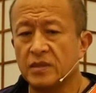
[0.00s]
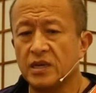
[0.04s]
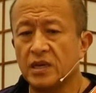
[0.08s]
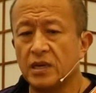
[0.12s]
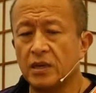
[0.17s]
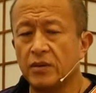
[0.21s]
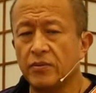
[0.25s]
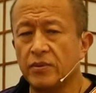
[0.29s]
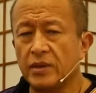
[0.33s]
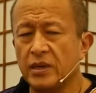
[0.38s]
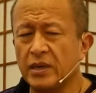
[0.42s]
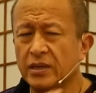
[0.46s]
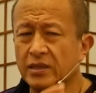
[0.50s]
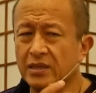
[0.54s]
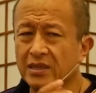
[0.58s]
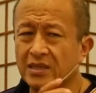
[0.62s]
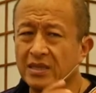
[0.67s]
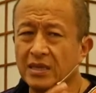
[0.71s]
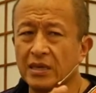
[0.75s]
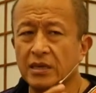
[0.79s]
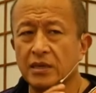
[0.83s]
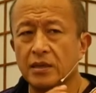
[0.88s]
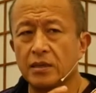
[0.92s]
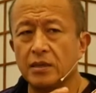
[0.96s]
anyway, I
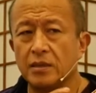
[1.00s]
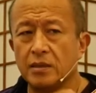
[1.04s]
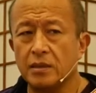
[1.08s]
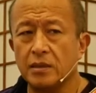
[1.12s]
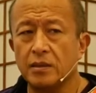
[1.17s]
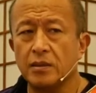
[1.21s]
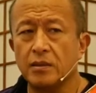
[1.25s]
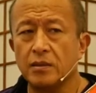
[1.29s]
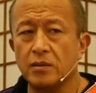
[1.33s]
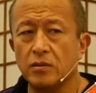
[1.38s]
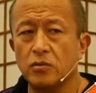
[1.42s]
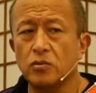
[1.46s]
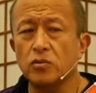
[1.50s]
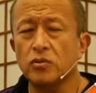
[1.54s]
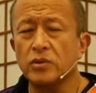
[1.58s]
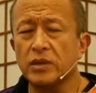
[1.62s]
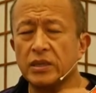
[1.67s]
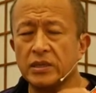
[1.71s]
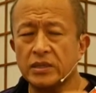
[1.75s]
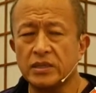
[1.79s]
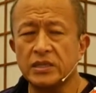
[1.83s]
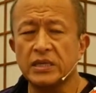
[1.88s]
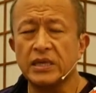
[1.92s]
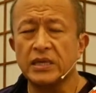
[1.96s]
think you
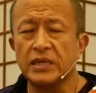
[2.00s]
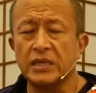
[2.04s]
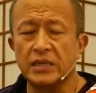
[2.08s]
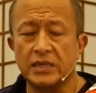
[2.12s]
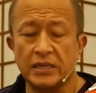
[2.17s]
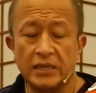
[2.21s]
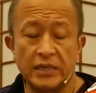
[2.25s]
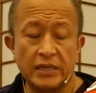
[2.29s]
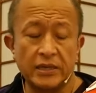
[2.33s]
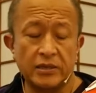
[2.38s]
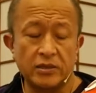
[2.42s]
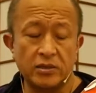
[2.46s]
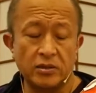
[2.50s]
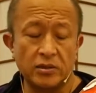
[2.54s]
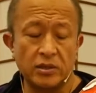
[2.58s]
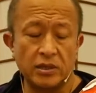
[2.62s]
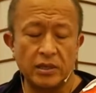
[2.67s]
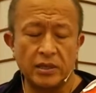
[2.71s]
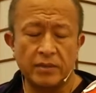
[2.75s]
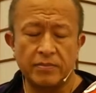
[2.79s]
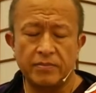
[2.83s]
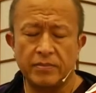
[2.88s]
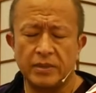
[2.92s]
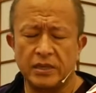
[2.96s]
can take it
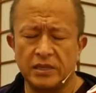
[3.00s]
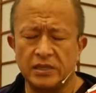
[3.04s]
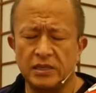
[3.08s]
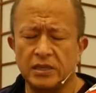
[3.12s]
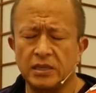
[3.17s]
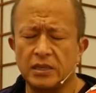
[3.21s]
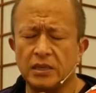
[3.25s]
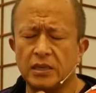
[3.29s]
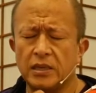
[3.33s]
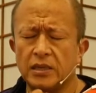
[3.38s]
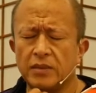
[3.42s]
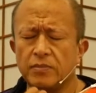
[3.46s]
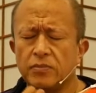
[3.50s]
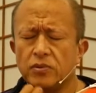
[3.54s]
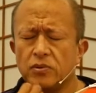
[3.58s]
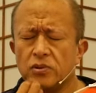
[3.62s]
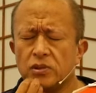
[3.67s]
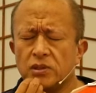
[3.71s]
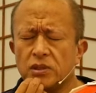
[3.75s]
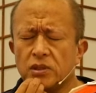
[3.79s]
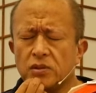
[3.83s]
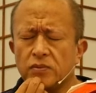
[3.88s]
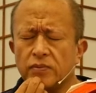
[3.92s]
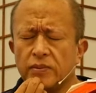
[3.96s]
literally. Basically,
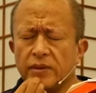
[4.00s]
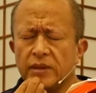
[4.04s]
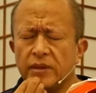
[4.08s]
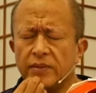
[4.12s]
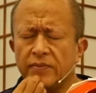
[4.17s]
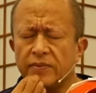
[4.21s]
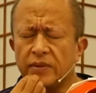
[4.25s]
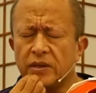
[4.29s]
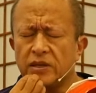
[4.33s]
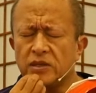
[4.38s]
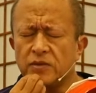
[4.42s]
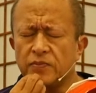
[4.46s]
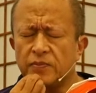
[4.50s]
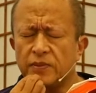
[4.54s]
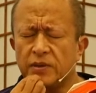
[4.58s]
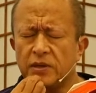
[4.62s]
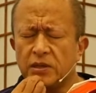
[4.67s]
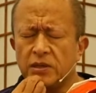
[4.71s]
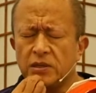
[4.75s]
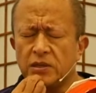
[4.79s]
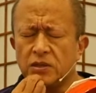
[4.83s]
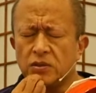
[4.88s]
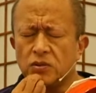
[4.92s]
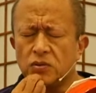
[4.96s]
bodhisattva have
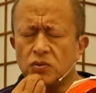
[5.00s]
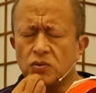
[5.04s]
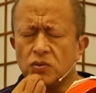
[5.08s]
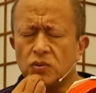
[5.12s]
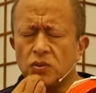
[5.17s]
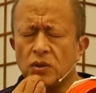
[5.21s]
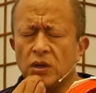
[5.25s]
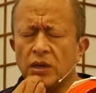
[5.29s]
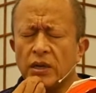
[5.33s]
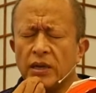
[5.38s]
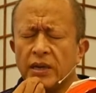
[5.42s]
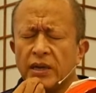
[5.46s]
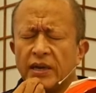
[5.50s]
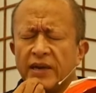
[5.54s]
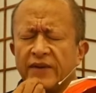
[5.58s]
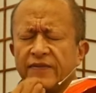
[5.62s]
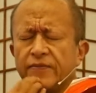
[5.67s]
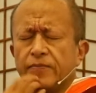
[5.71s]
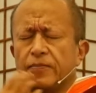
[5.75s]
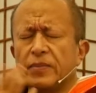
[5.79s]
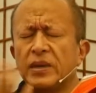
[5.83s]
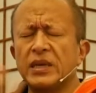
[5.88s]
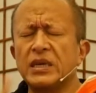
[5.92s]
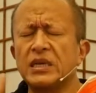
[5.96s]
aspiration to
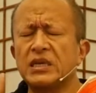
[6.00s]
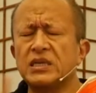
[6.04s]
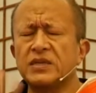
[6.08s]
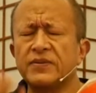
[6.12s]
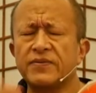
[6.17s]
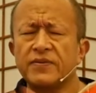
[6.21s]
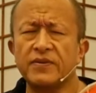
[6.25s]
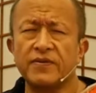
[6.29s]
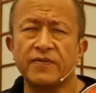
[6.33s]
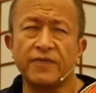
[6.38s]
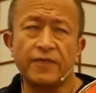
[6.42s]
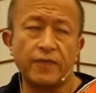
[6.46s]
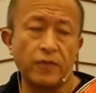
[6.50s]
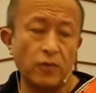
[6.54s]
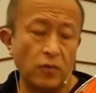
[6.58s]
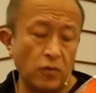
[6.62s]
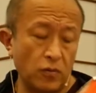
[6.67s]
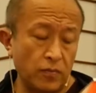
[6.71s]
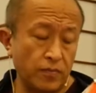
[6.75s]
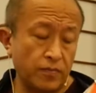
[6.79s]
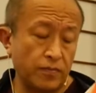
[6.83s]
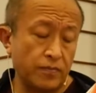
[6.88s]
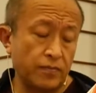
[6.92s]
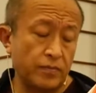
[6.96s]
have many different
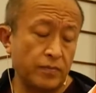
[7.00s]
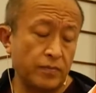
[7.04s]
forms.